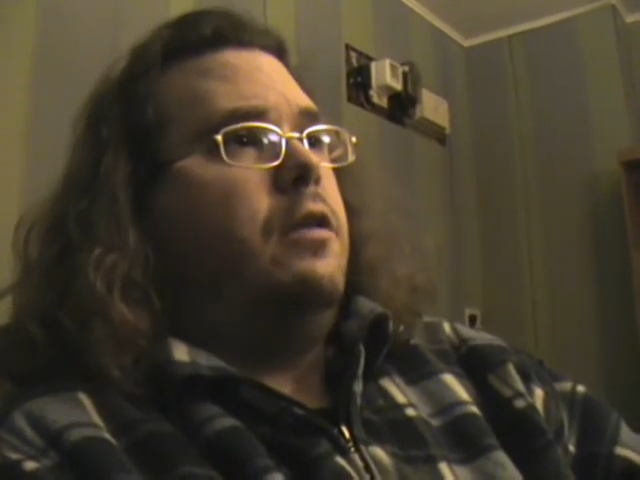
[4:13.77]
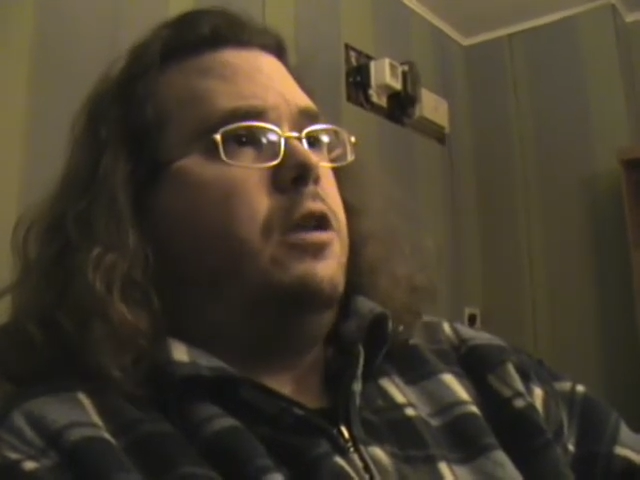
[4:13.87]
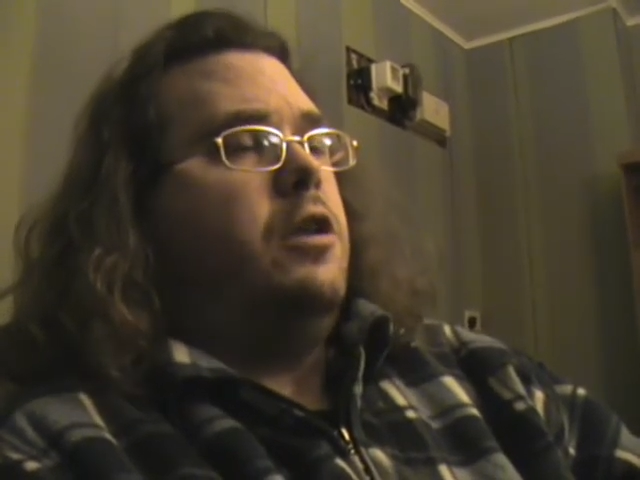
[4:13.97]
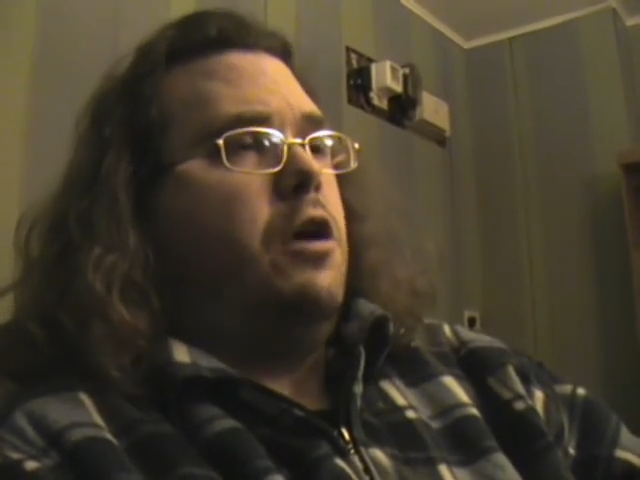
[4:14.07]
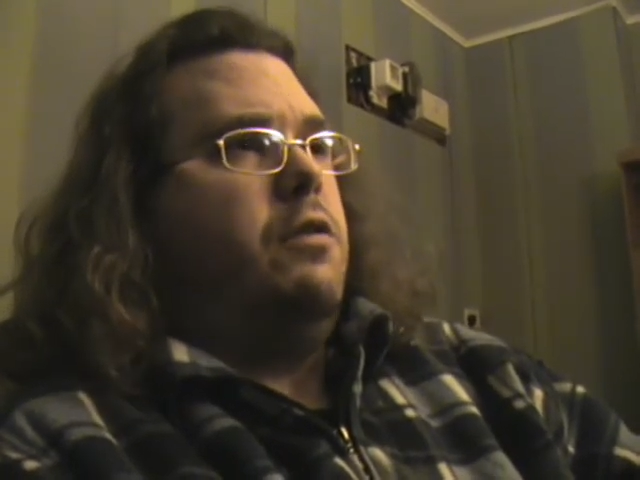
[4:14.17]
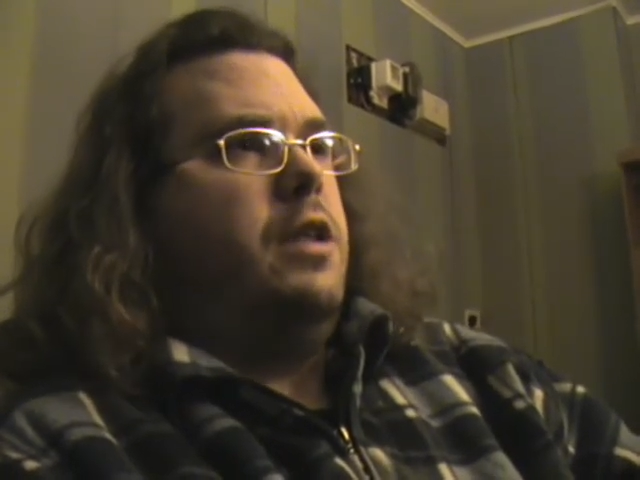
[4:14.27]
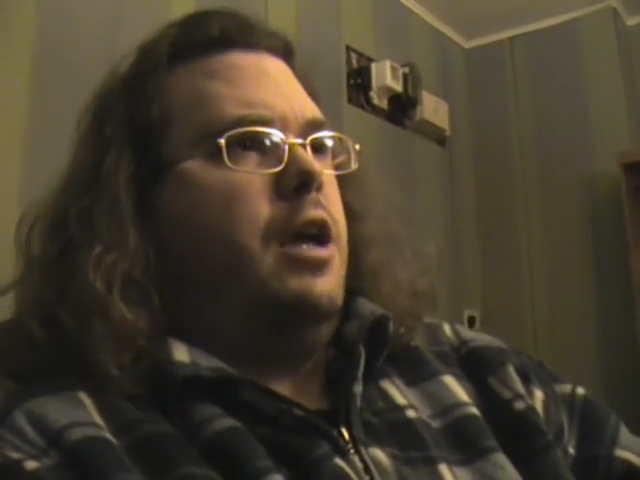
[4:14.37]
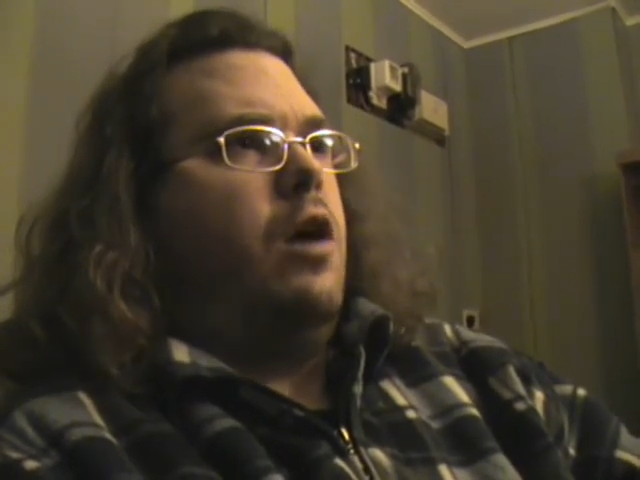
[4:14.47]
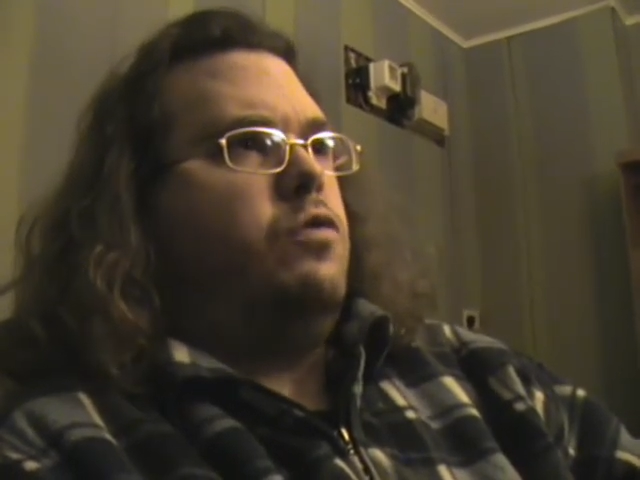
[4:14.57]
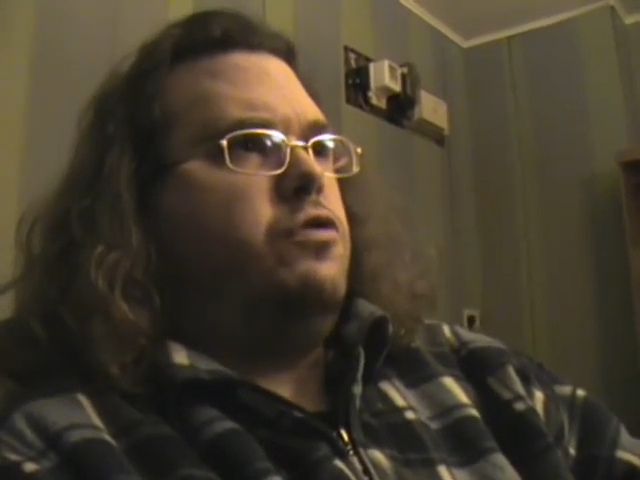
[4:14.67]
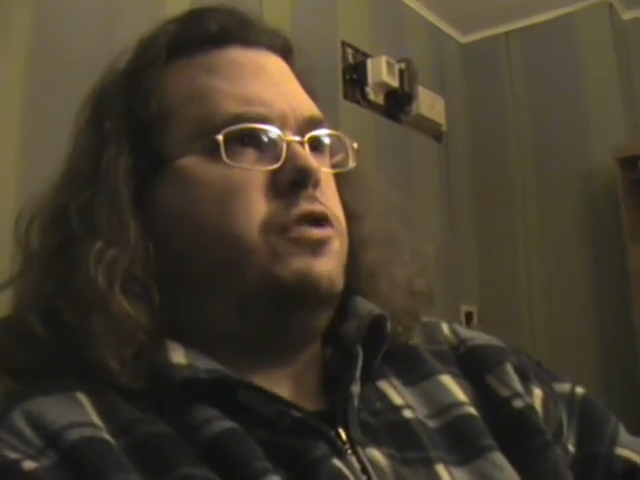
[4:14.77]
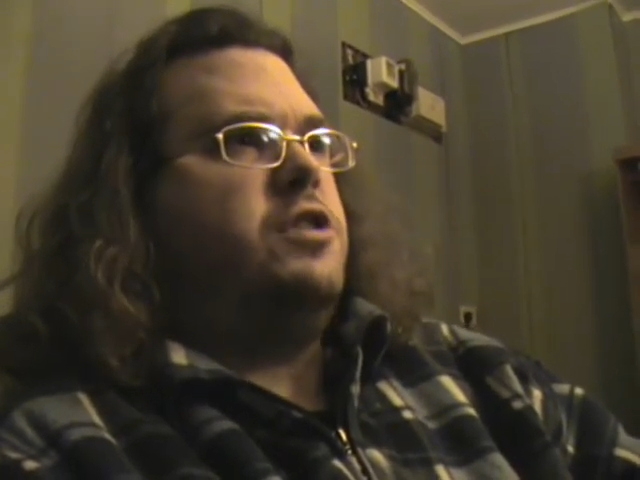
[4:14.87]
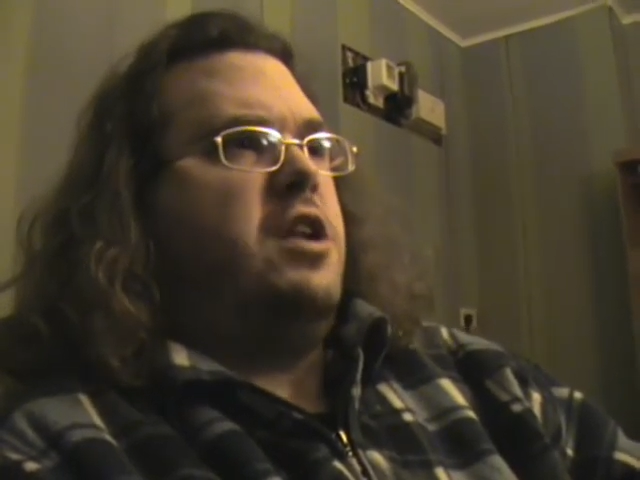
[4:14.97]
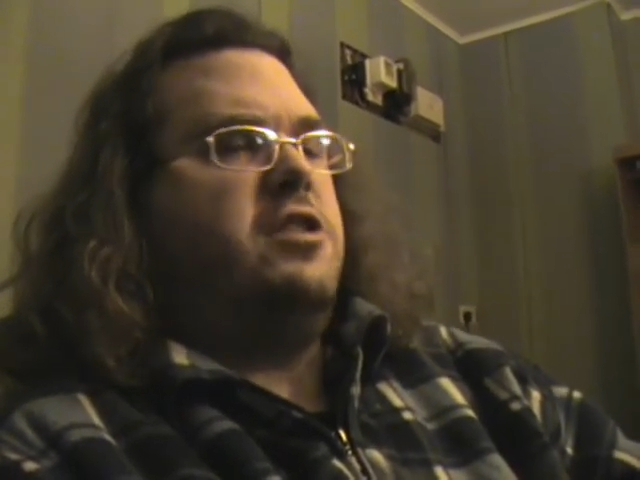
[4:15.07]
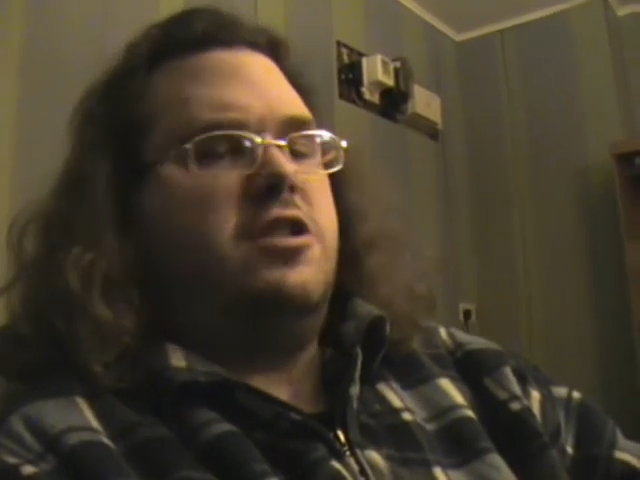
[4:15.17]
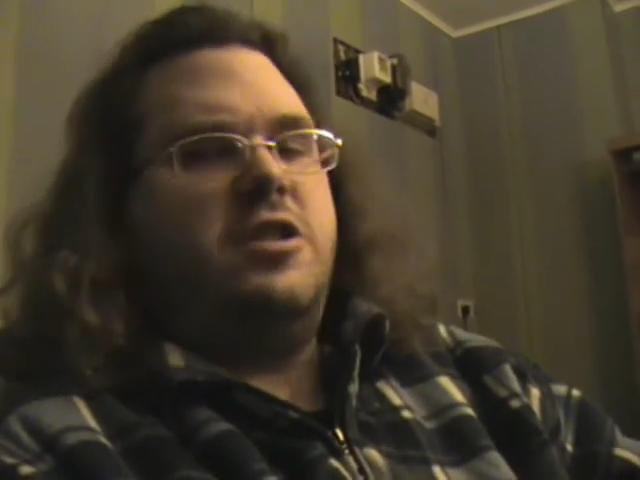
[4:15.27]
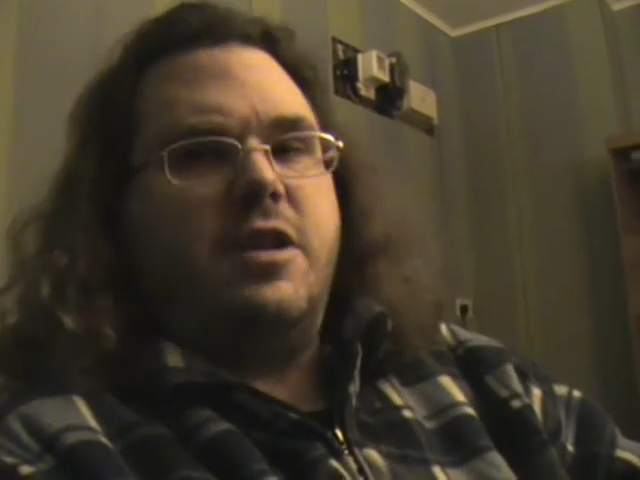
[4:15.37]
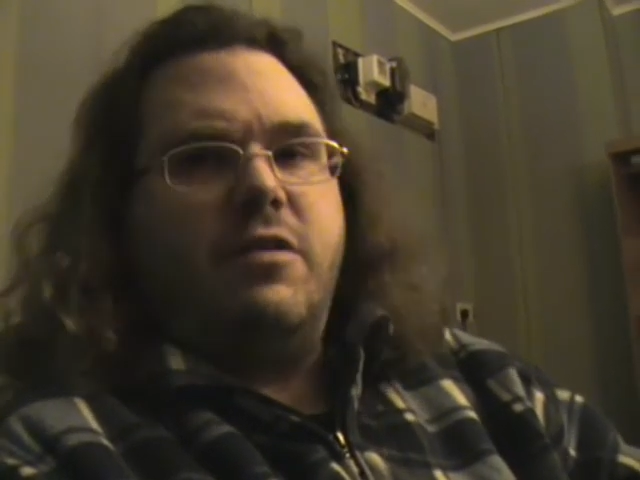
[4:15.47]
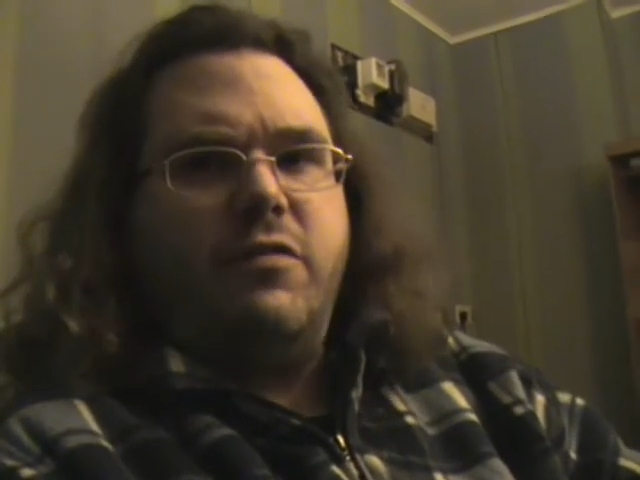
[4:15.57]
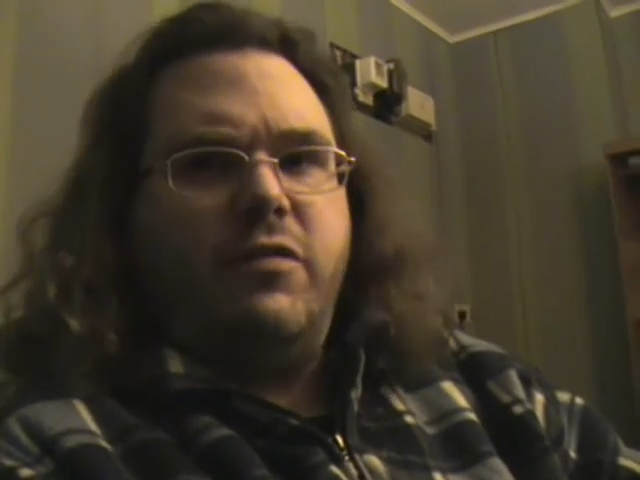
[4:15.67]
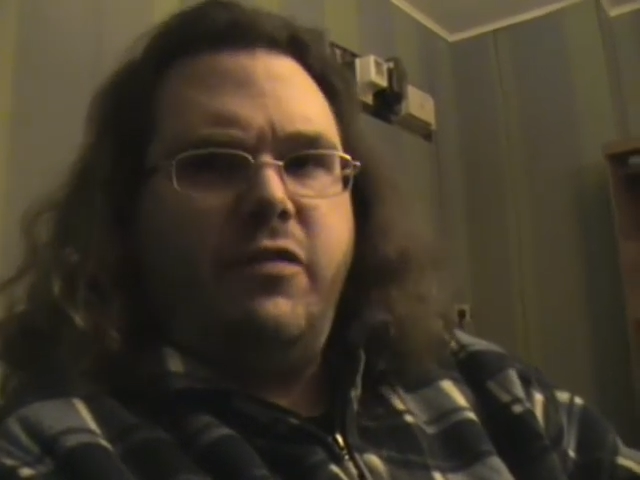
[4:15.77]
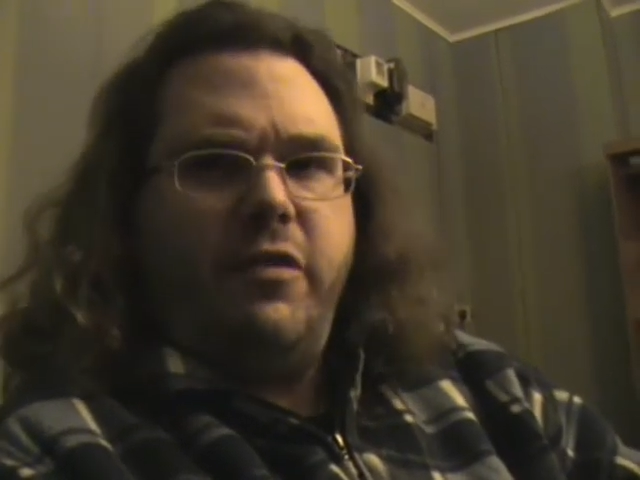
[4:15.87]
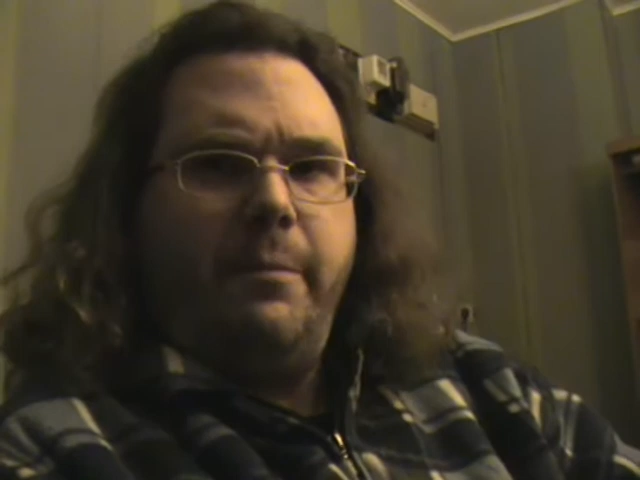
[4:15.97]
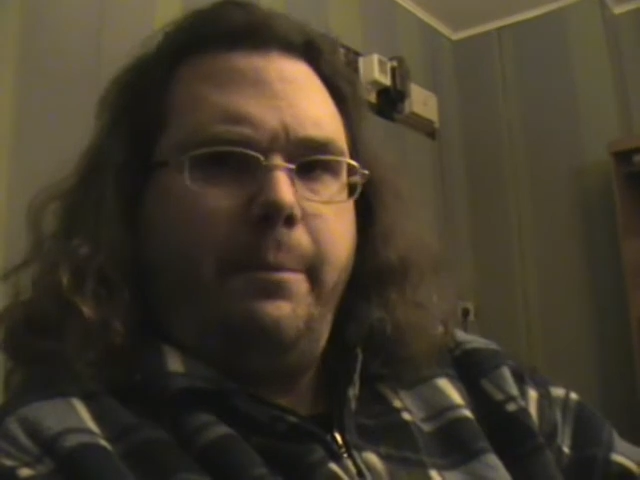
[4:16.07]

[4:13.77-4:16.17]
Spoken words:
you know, the ultra sensitive